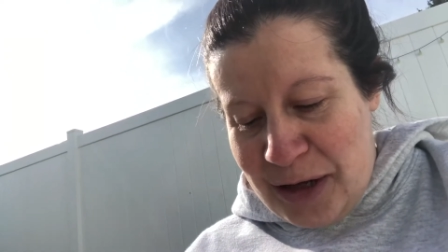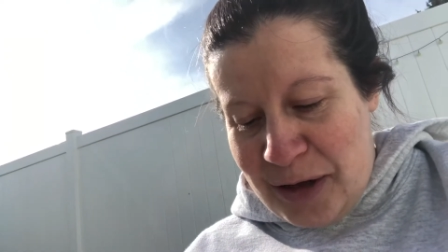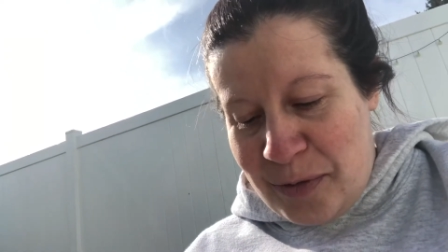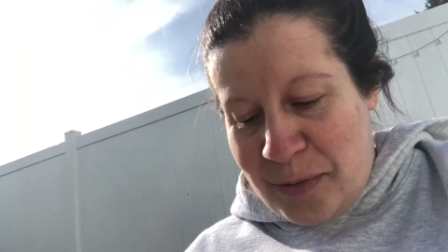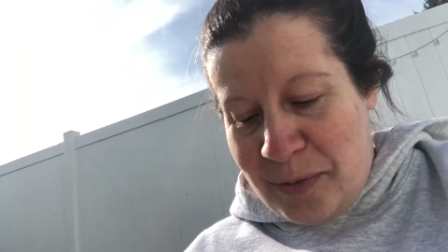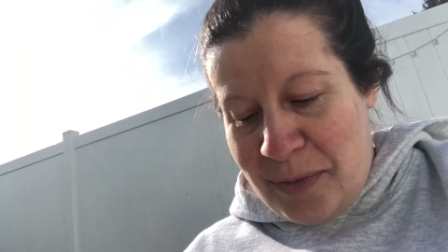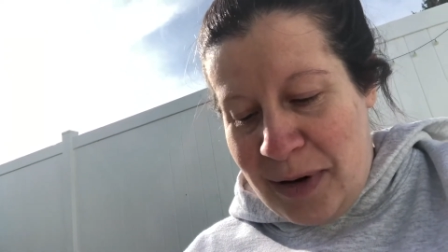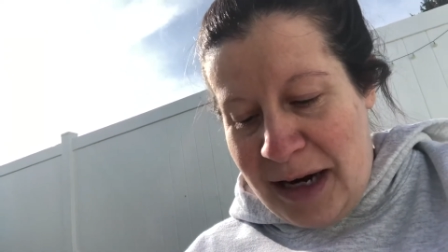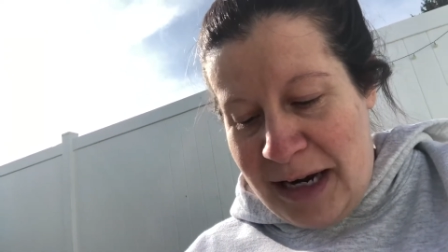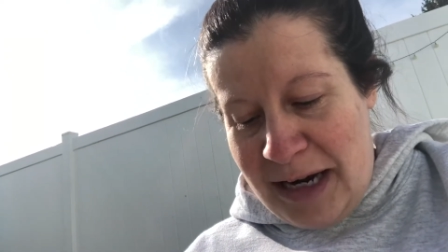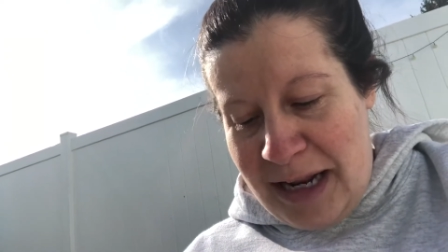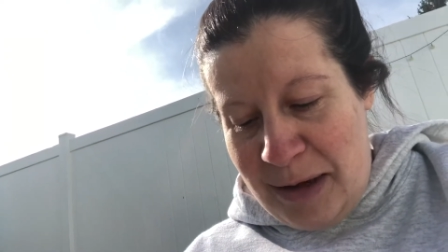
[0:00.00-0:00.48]

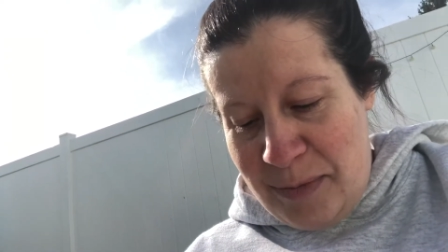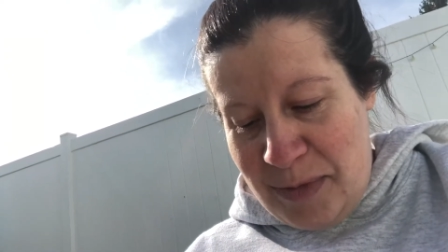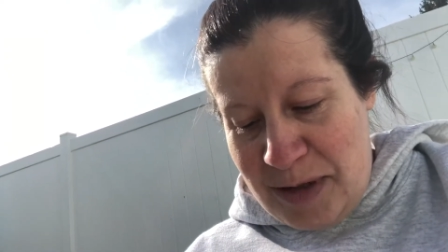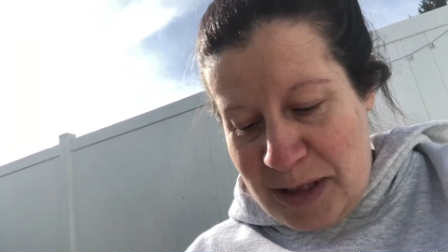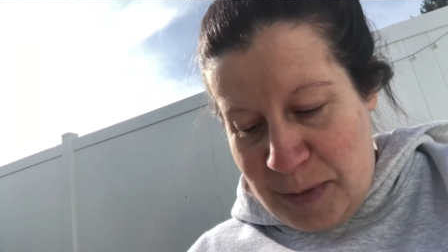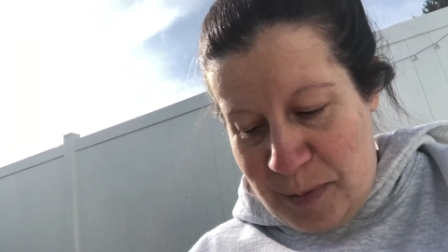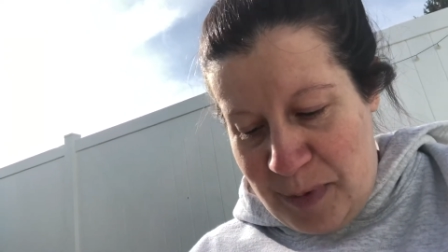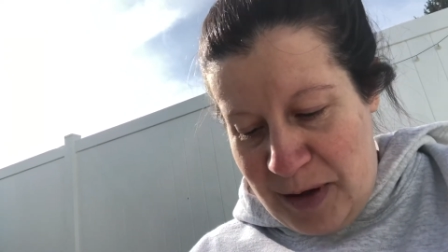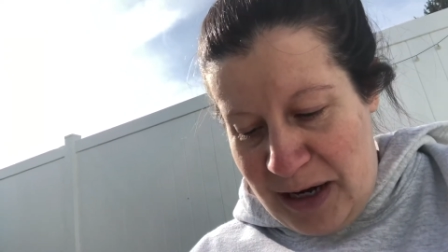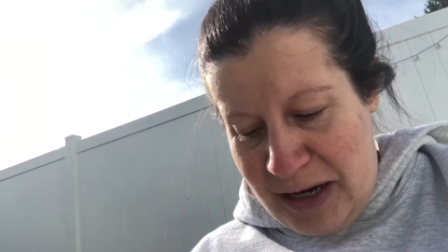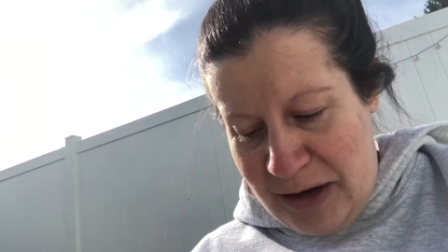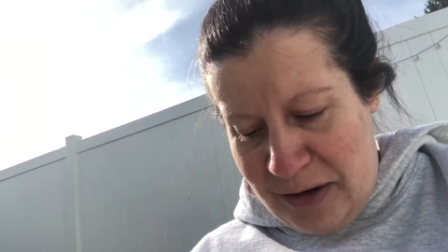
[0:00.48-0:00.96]
"My name is
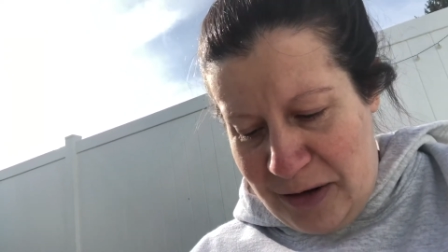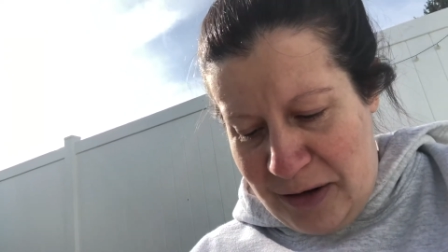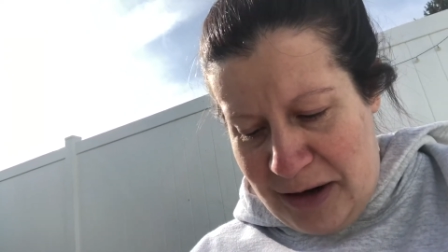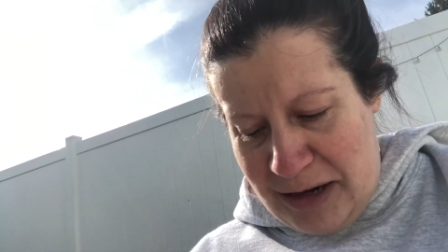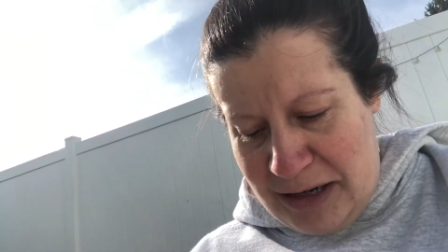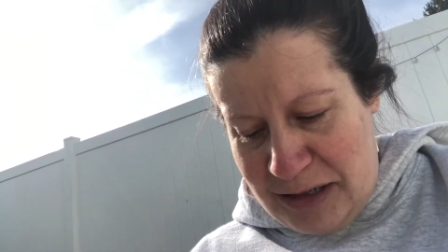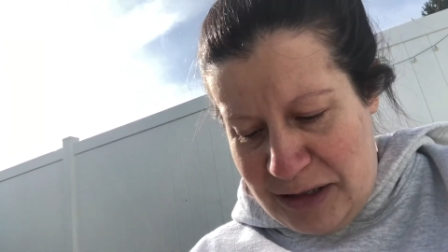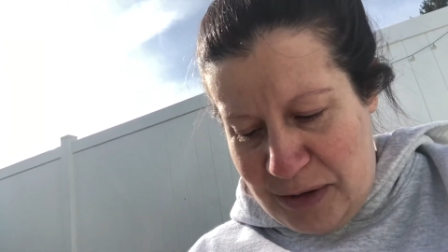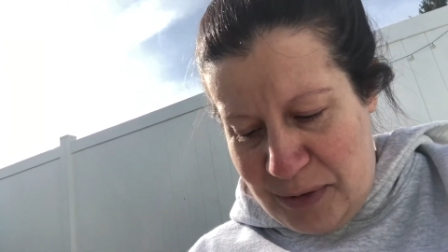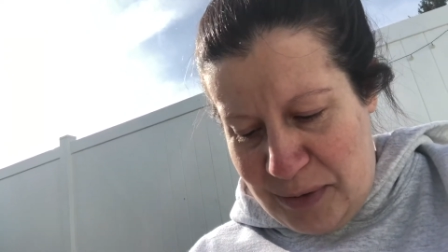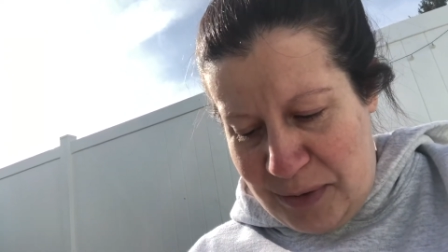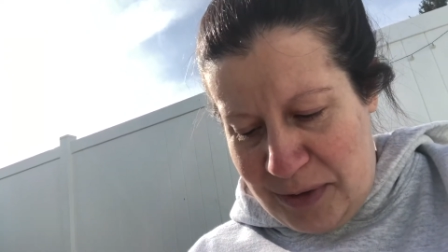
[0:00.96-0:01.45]
Peter," I
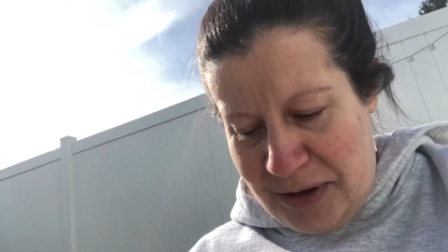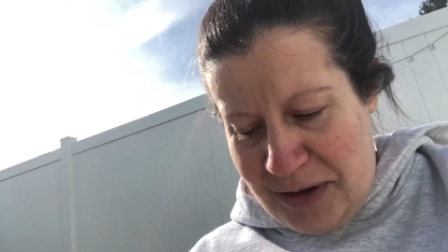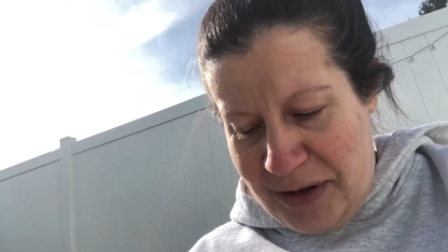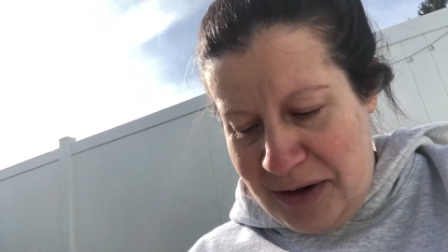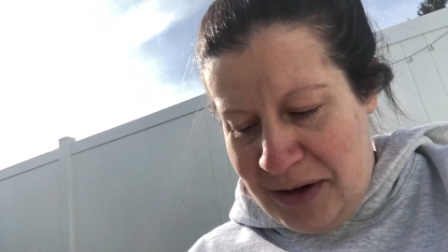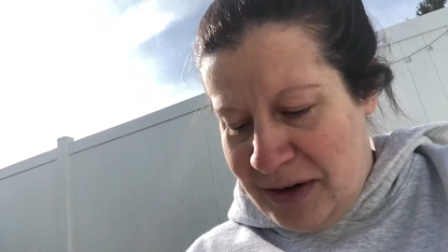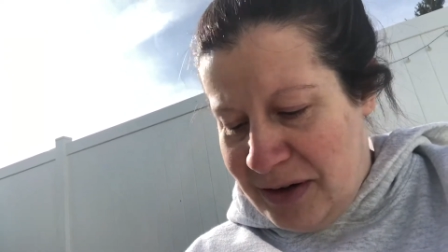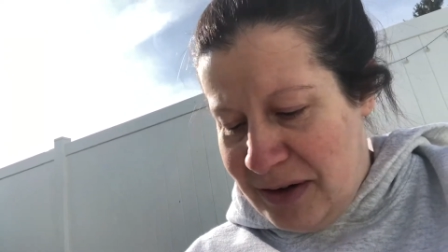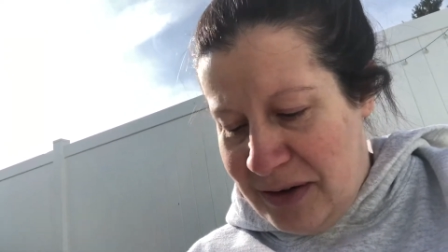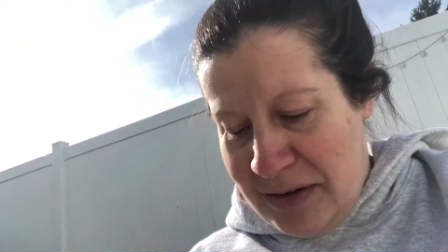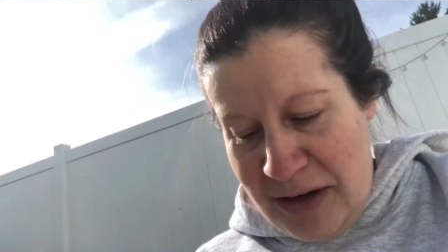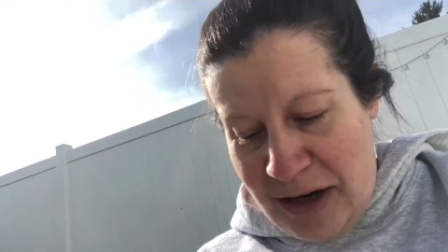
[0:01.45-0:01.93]
told her,
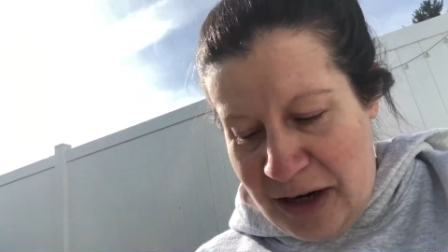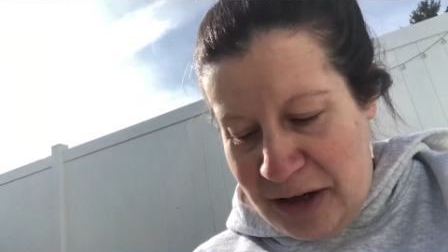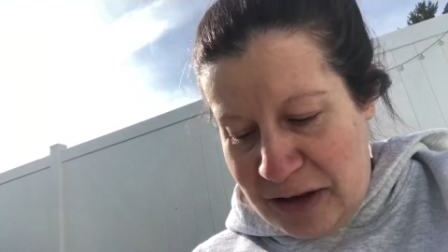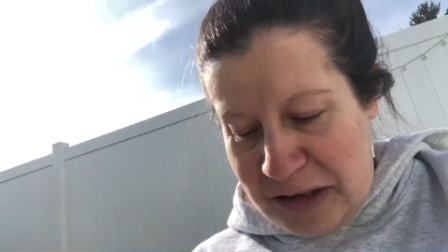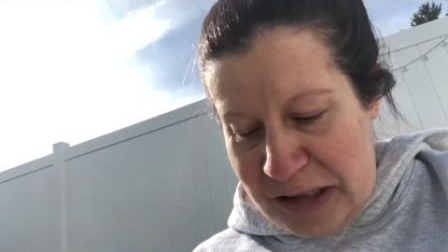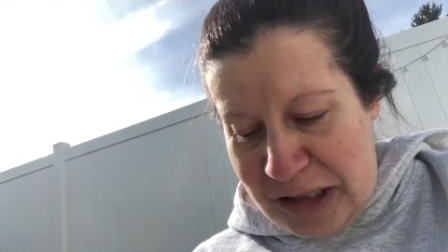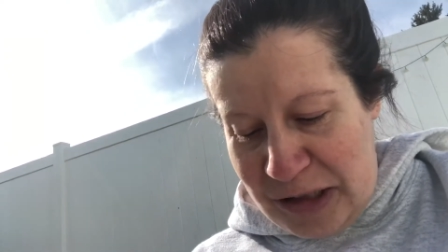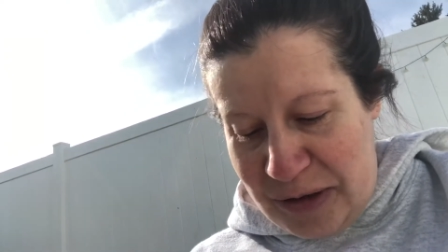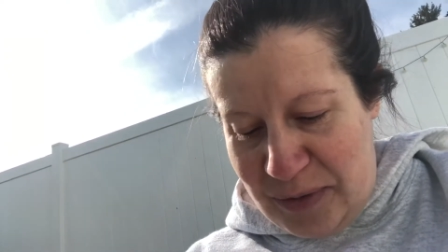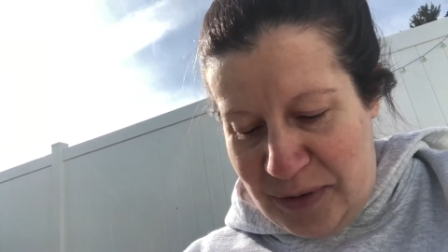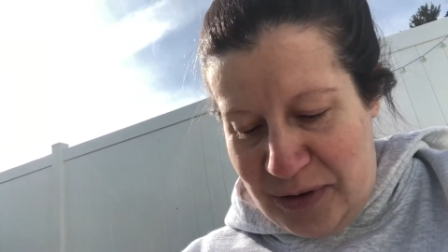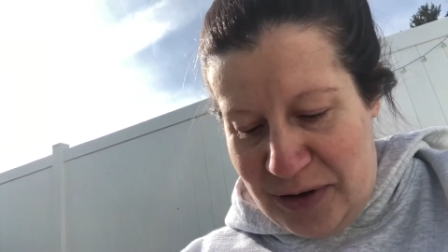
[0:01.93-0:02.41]
"not
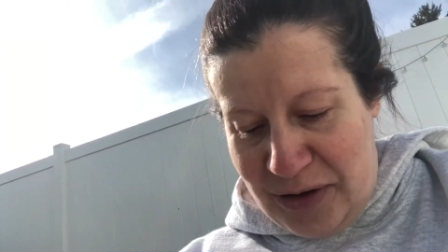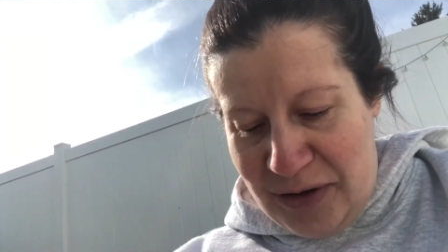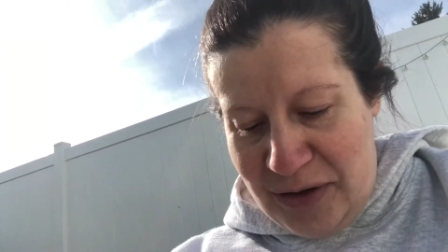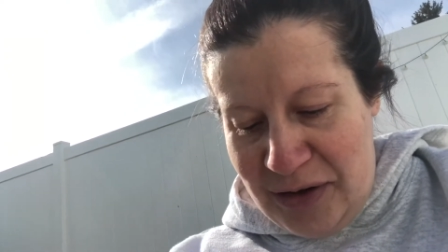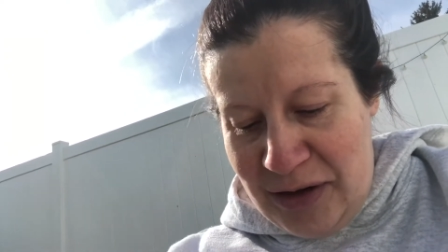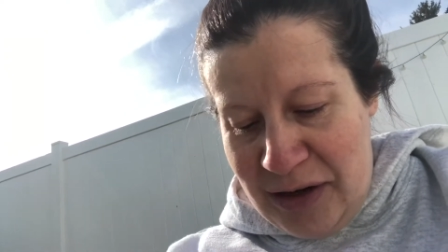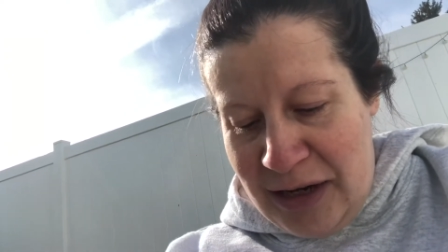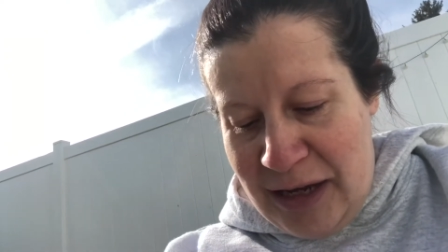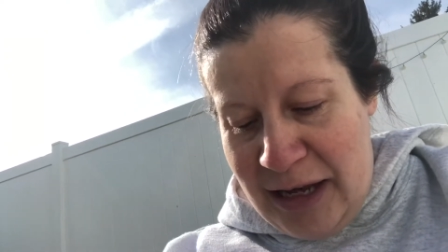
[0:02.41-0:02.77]
Junior,